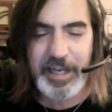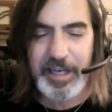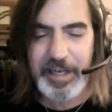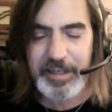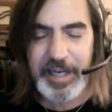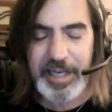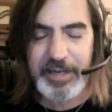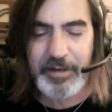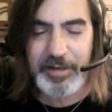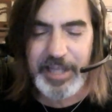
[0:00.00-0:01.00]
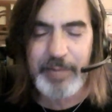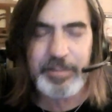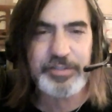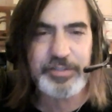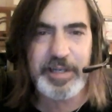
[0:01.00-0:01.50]
I don't know. A lot of
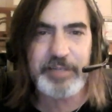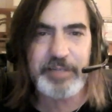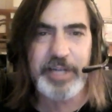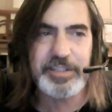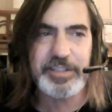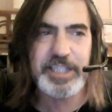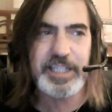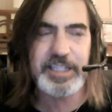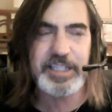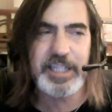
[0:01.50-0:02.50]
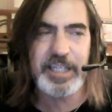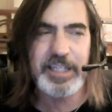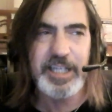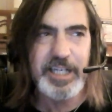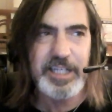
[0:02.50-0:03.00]
mystery writers say that they
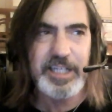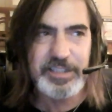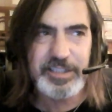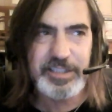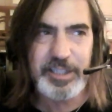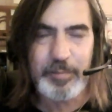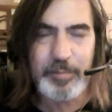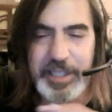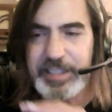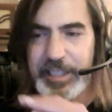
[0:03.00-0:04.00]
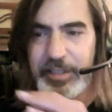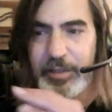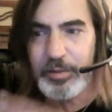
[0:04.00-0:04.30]
because they know